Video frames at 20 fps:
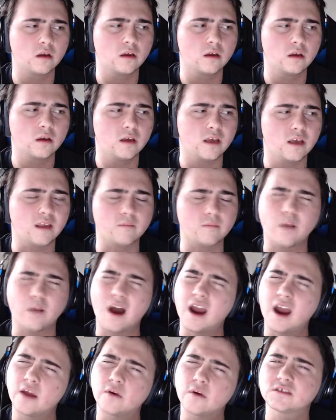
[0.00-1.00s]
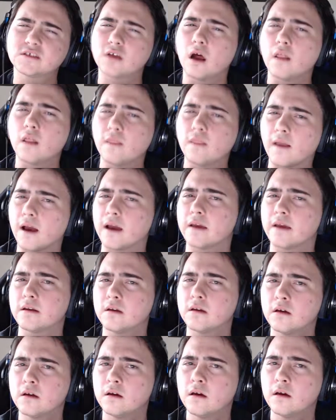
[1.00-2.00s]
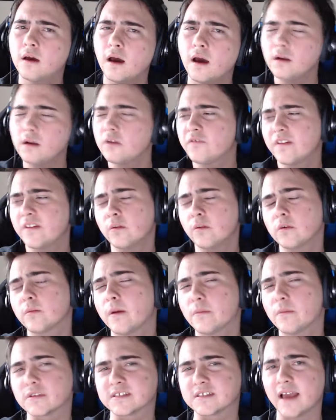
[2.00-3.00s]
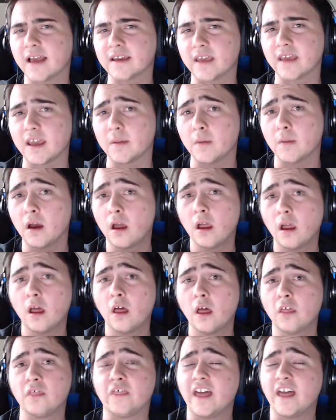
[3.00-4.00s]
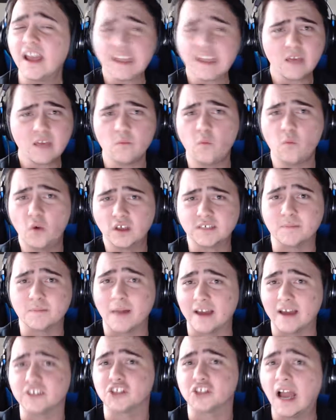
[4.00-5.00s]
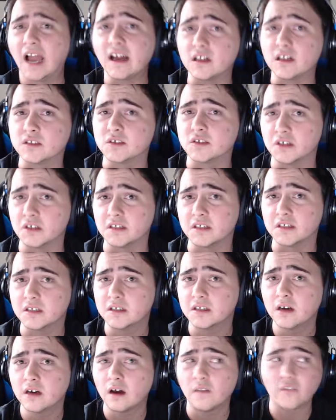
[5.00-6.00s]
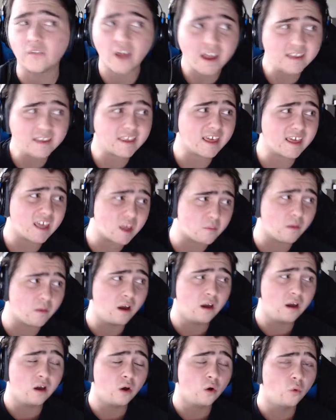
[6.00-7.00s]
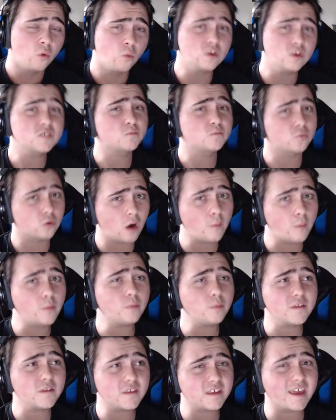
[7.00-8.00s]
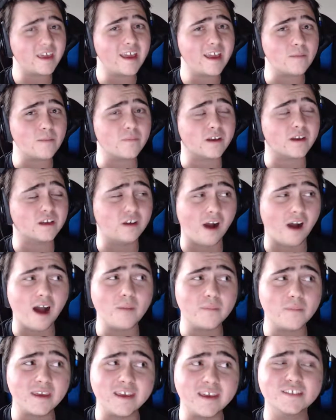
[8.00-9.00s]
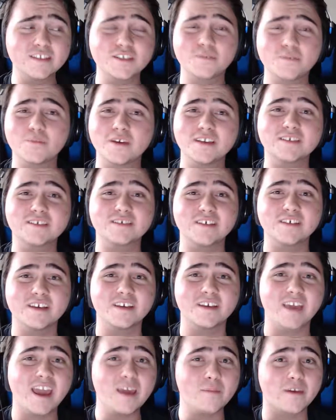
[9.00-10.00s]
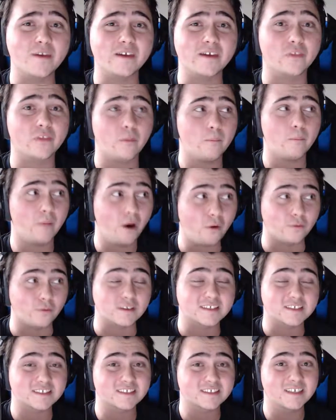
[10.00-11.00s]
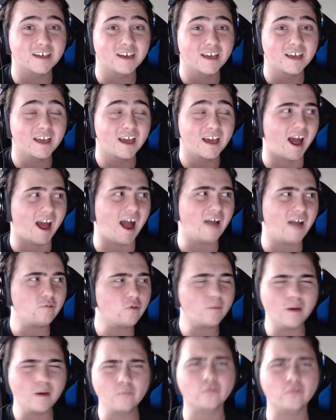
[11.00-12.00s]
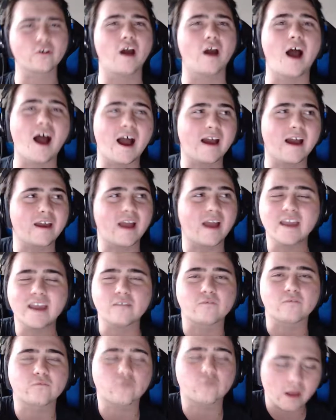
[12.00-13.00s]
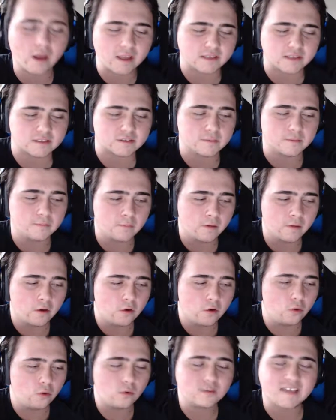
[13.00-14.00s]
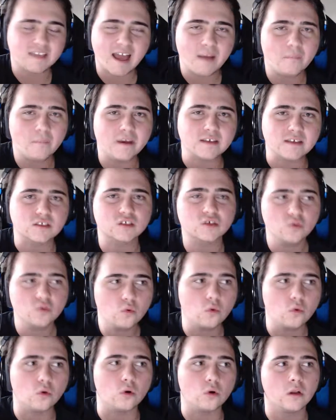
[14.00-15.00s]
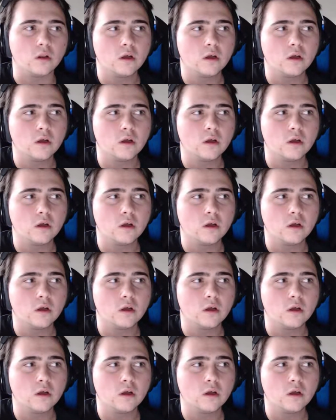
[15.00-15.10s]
in Pirates Online? I don't know if anyone remembers that game. That game was my childhood. That game was probably the game that got me into PC gaming the most. I remember I had a friend who was at my school